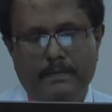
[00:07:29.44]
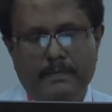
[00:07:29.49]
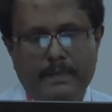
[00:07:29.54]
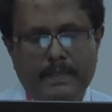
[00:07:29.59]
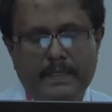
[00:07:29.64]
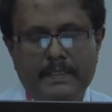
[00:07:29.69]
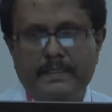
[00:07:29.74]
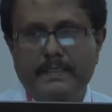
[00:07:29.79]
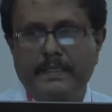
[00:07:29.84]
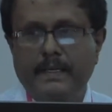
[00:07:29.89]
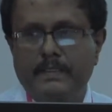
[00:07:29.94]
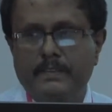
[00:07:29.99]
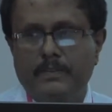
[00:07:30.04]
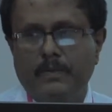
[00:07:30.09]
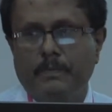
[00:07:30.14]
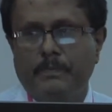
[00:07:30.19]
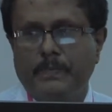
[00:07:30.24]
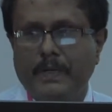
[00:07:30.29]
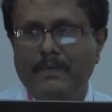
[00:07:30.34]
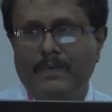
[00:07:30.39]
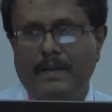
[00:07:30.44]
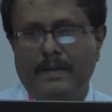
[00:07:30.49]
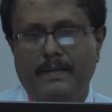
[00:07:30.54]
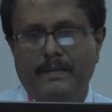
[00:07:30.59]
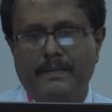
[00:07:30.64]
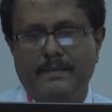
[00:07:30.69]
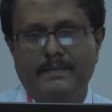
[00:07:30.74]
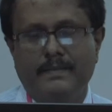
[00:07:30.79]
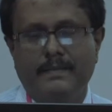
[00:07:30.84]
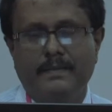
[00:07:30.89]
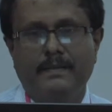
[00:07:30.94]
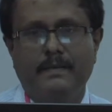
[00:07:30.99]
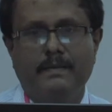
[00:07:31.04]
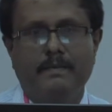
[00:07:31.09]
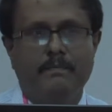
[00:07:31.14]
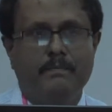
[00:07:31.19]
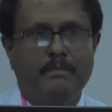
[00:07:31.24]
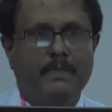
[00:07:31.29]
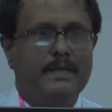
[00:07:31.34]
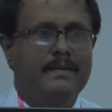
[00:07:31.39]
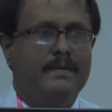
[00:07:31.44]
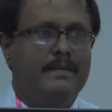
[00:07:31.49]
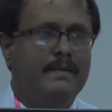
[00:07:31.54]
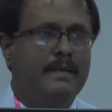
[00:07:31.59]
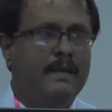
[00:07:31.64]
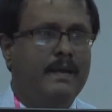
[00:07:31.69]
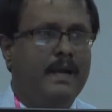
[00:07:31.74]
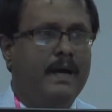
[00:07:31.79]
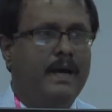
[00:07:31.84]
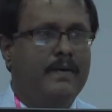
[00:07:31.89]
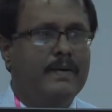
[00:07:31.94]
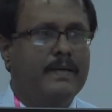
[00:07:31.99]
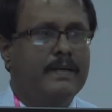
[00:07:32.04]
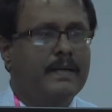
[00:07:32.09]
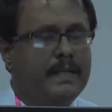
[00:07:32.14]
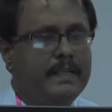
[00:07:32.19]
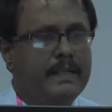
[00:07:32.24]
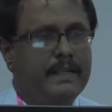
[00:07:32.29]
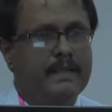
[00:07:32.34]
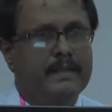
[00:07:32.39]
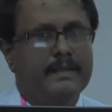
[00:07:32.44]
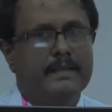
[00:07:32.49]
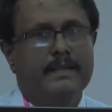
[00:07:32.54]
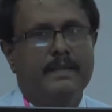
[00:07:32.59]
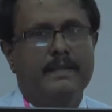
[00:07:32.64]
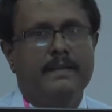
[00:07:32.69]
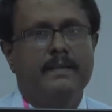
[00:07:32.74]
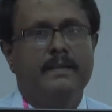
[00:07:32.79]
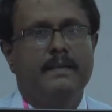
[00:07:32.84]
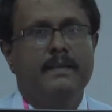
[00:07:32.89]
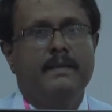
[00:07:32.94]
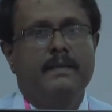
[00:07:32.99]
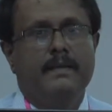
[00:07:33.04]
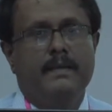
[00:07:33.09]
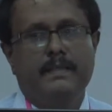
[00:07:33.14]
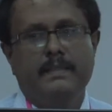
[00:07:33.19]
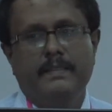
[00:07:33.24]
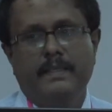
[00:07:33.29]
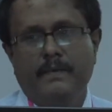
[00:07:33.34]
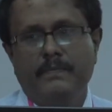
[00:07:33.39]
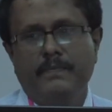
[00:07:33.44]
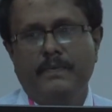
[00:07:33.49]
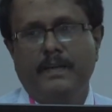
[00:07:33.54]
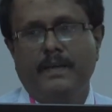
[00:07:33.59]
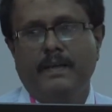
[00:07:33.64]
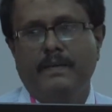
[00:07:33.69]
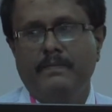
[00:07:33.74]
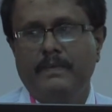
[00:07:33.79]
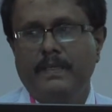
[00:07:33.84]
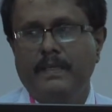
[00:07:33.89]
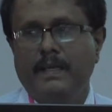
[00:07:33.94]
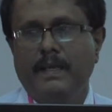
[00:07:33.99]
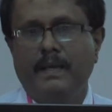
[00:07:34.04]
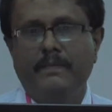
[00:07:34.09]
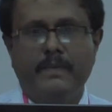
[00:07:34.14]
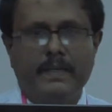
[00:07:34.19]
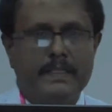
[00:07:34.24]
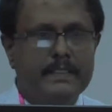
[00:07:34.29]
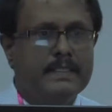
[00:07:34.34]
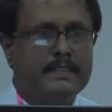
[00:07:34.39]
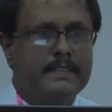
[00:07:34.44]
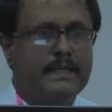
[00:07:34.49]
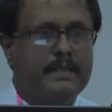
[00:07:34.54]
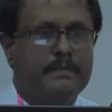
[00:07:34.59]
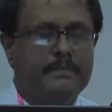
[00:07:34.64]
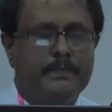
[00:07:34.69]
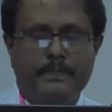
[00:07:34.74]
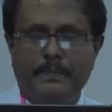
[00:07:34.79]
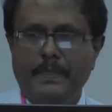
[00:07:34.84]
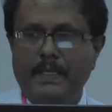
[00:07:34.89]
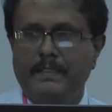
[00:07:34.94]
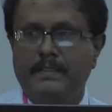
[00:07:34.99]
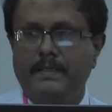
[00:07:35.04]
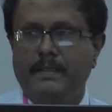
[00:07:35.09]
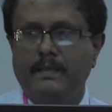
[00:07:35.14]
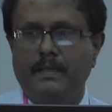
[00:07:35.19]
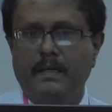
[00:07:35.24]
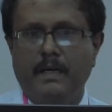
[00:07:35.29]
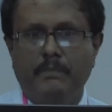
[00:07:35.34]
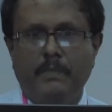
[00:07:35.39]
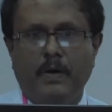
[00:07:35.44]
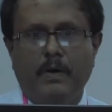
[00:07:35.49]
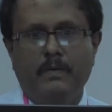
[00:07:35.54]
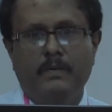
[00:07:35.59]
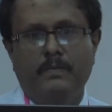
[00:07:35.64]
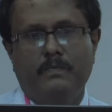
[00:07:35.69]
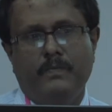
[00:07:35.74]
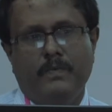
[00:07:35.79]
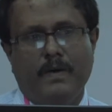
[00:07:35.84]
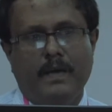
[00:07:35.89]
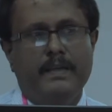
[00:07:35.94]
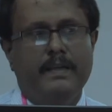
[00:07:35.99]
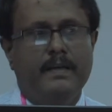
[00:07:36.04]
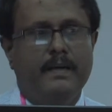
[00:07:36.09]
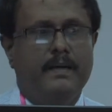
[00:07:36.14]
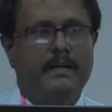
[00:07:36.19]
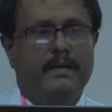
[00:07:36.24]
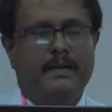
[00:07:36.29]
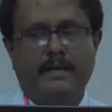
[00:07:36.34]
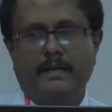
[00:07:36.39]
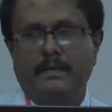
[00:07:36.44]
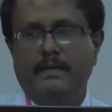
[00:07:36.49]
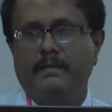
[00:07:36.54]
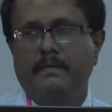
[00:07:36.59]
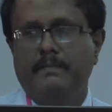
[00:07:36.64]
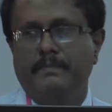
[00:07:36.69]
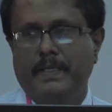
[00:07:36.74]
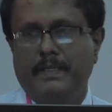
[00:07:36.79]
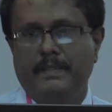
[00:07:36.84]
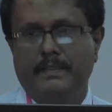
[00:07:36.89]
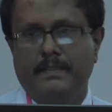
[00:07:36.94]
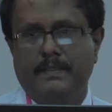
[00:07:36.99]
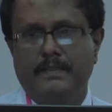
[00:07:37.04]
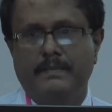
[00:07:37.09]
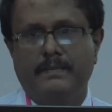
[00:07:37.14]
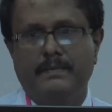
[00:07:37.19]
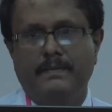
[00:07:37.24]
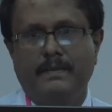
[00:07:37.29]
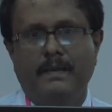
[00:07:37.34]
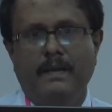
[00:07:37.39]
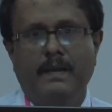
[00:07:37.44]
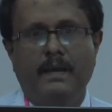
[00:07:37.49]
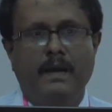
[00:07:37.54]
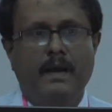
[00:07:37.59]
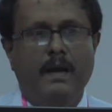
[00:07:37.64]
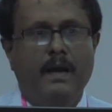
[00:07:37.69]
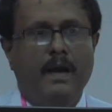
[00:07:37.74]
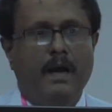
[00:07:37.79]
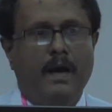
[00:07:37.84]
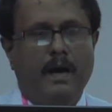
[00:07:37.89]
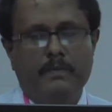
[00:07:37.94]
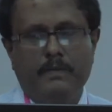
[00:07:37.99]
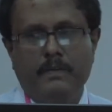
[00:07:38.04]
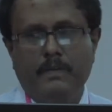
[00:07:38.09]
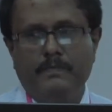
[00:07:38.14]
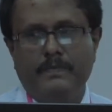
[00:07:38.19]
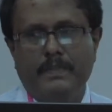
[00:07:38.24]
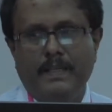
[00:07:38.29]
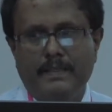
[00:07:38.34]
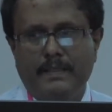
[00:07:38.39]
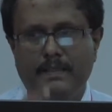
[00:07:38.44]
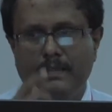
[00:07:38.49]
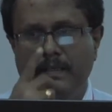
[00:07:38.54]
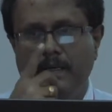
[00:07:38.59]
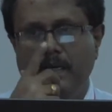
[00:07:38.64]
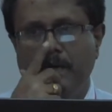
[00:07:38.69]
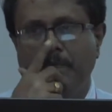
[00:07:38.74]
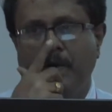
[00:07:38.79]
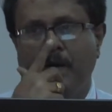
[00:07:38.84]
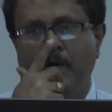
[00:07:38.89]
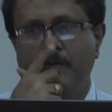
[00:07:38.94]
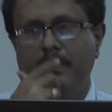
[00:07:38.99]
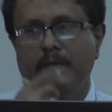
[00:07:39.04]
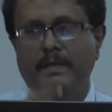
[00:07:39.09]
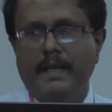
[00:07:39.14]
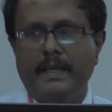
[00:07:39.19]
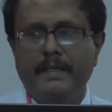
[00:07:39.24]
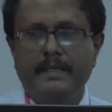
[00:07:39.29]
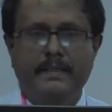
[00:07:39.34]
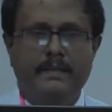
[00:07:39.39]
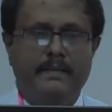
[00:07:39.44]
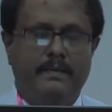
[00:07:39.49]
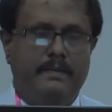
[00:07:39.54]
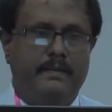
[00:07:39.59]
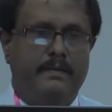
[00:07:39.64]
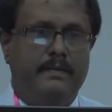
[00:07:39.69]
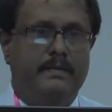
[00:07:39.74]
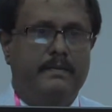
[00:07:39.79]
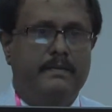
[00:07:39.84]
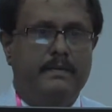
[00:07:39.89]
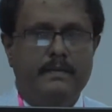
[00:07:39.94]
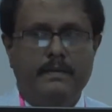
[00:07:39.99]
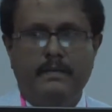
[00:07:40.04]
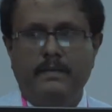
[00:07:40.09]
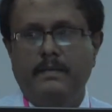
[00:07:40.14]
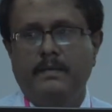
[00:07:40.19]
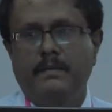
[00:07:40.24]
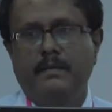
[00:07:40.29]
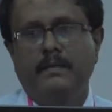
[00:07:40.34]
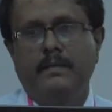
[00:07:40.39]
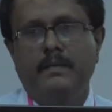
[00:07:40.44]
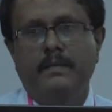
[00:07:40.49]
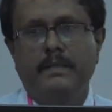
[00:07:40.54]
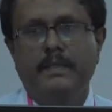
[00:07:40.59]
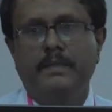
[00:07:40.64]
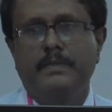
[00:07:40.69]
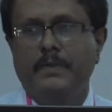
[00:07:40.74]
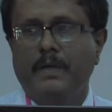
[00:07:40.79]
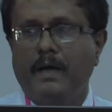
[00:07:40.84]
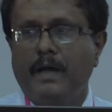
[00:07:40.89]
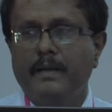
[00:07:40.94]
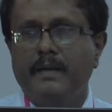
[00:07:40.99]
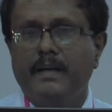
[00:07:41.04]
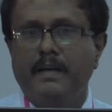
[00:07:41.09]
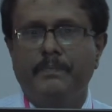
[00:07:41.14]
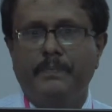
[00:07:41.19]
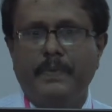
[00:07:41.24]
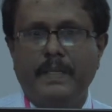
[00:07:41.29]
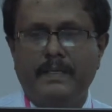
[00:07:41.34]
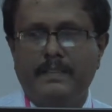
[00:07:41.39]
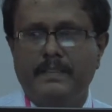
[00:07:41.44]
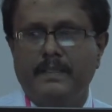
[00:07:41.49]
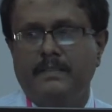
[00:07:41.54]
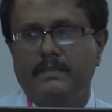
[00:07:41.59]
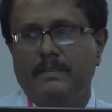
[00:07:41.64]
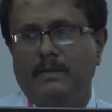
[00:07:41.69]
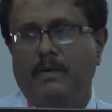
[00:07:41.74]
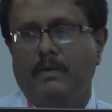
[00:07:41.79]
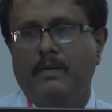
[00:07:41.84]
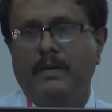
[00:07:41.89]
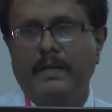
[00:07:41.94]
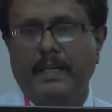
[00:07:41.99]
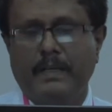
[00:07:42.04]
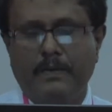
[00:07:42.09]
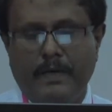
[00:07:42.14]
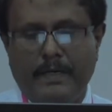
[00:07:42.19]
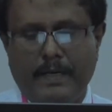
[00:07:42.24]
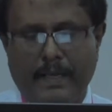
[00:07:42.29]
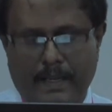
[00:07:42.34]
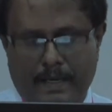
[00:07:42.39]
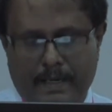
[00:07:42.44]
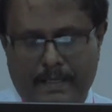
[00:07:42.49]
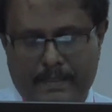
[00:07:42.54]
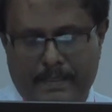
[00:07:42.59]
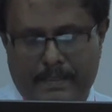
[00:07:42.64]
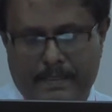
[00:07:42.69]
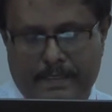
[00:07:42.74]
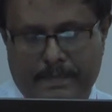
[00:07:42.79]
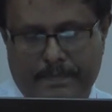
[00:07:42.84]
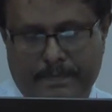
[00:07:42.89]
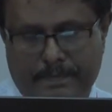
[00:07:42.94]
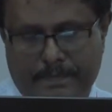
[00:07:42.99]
incidents of prevalence. But our clinic in Jaffna, we have registered patients, about 500 patients. Out of that, about 90 to 100 patients on regular dialysis.